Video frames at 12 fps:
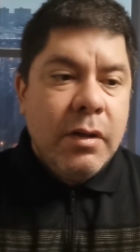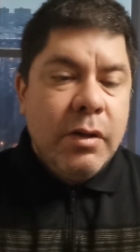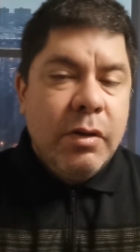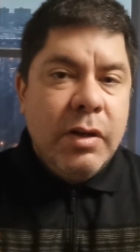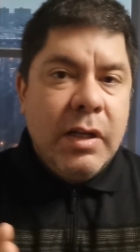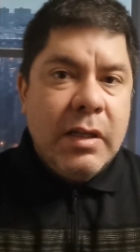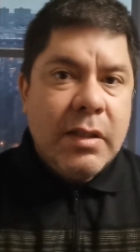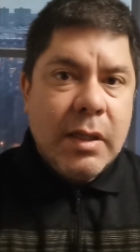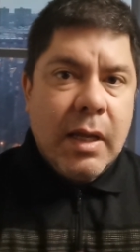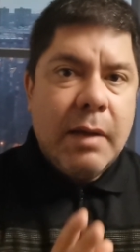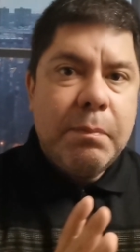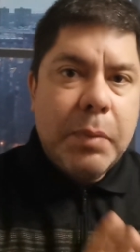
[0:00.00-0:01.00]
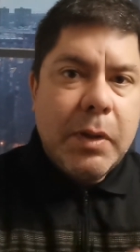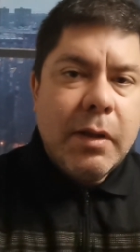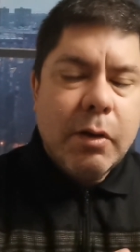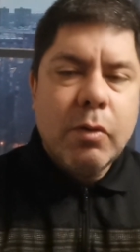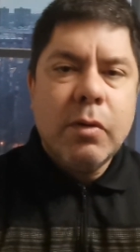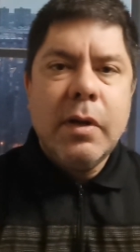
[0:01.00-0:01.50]
you need to have
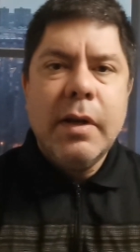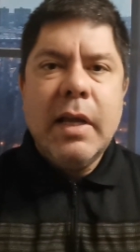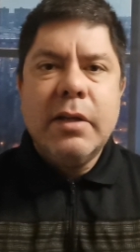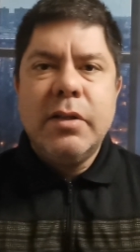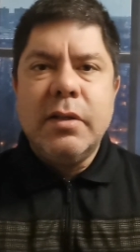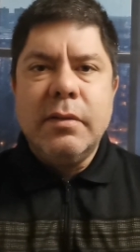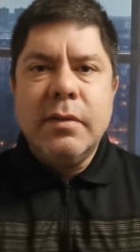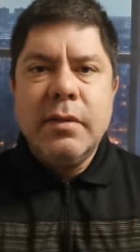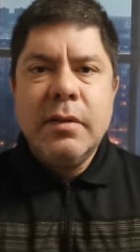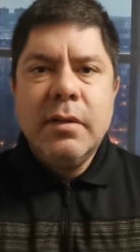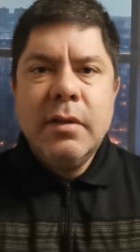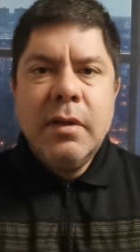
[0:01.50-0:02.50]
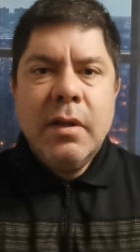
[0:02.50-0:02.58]
political connections.